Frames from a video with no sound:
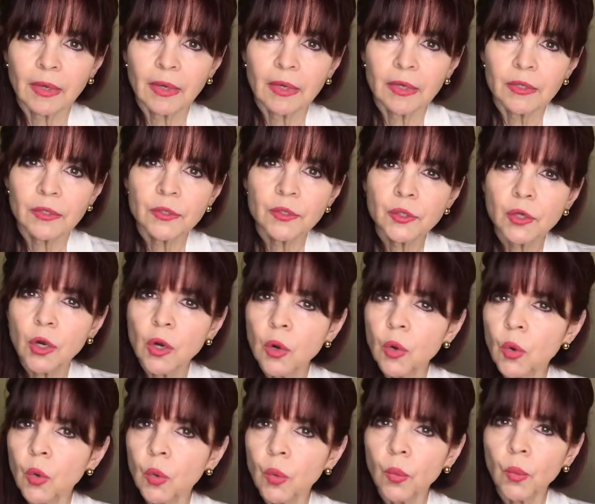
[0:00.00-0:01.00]
So
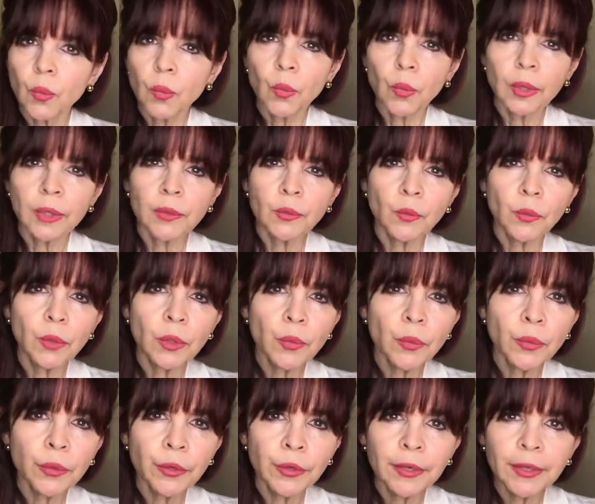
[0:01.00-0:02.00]
when we
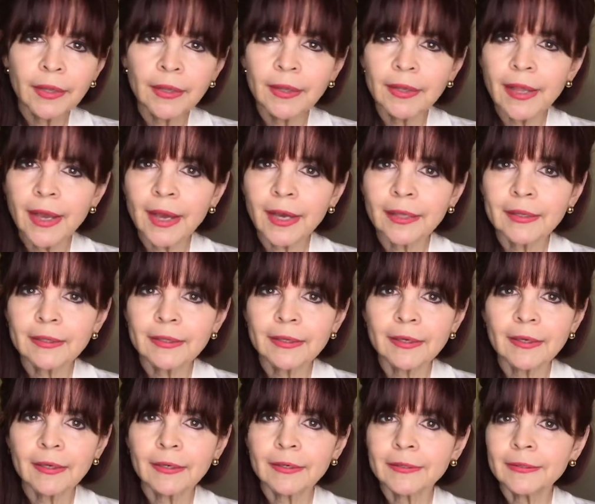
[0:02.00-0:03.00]
were in that,
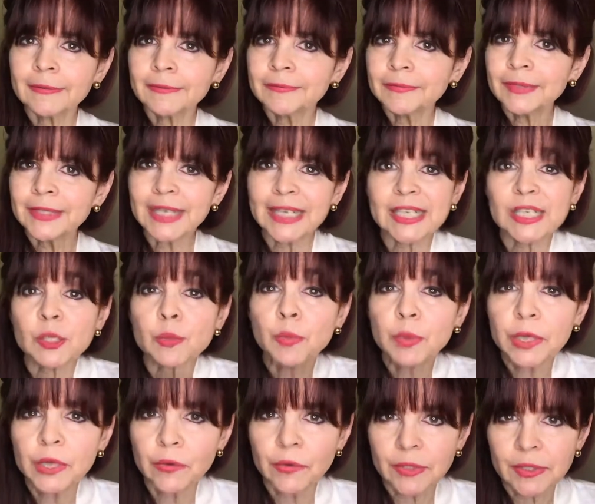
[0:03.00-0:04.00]
the
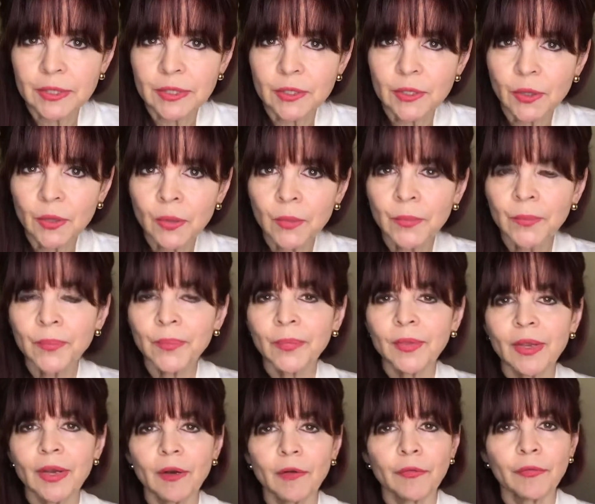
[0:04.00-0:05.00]
experience,
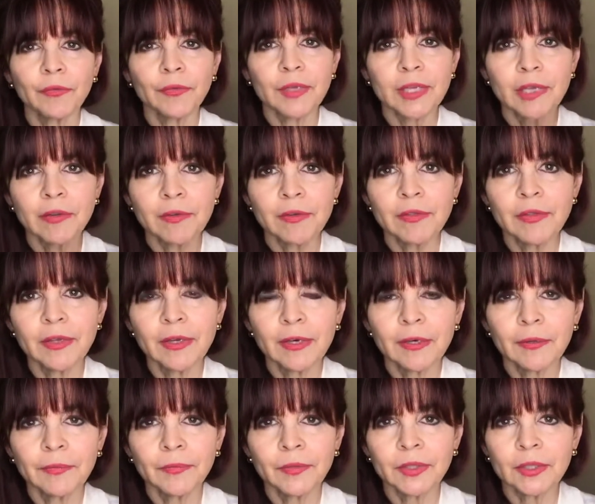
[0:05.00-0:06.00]
of giving
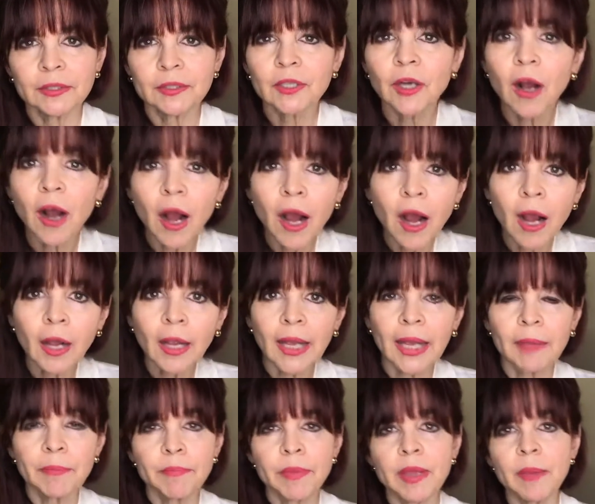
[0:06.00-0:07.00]
the talk
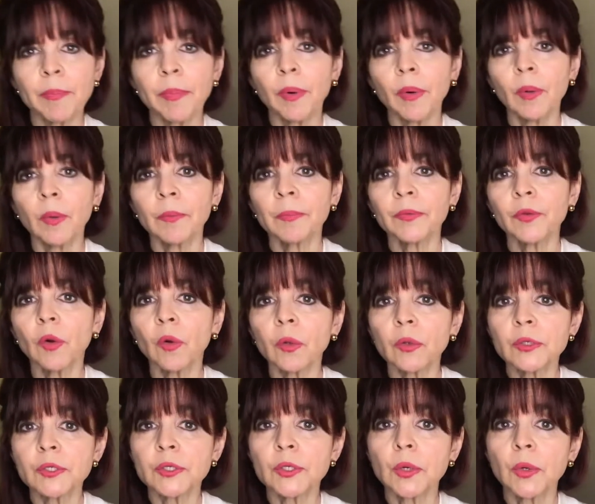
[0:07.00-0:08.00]
and people
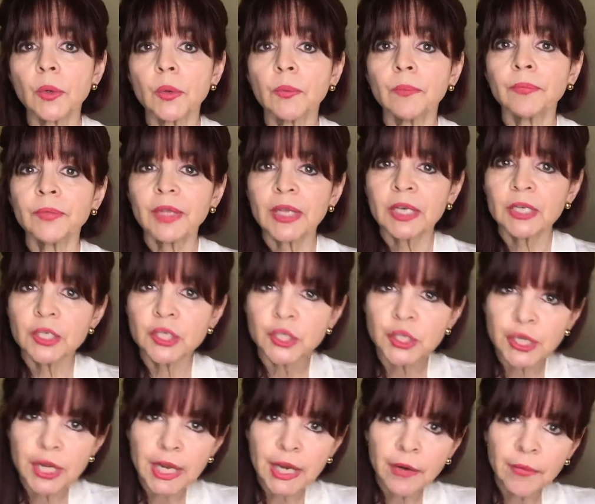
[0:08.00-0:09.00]
also
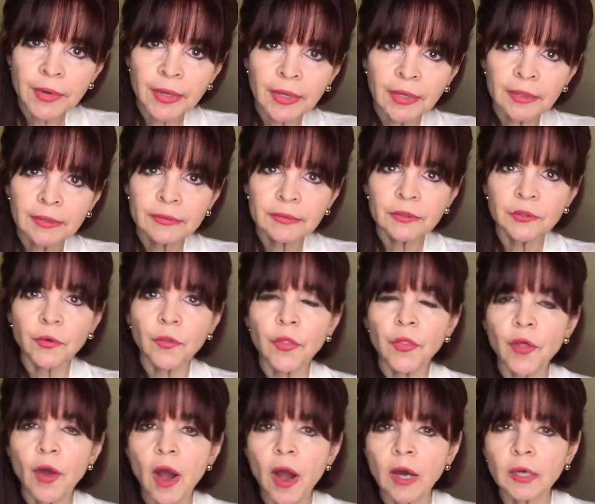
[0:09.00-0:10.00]
sharing their
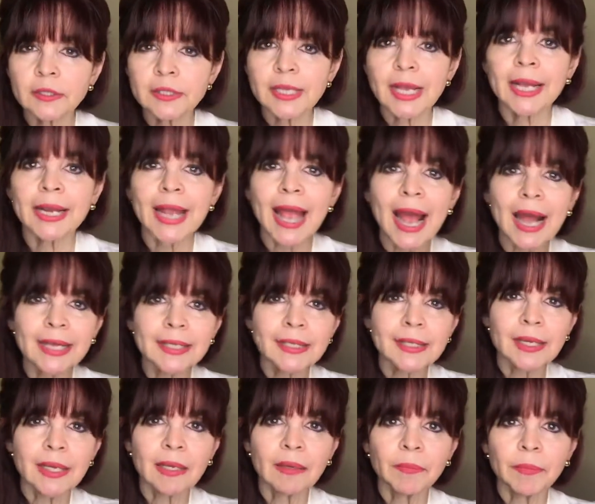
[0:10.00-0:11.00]
thoughts and
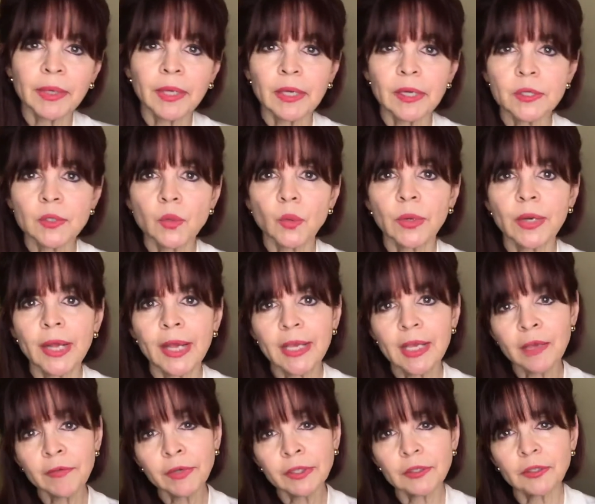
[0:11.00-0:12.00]
asking, because when I
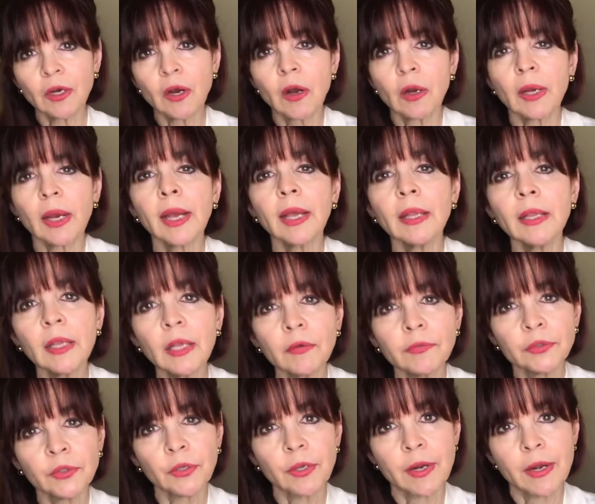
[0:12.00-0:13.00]
give a talk, I love
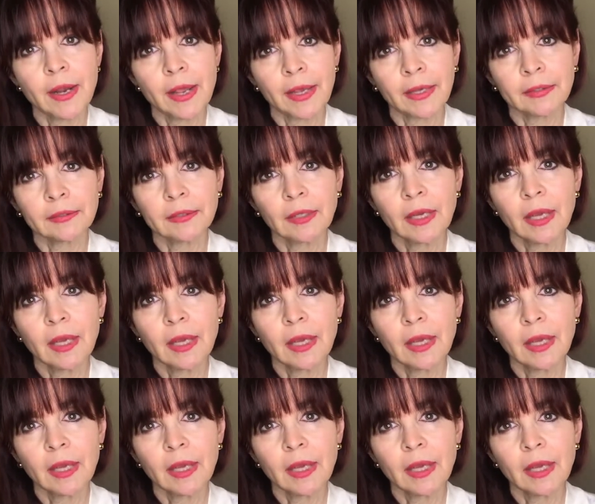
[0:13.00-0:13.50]
to connect.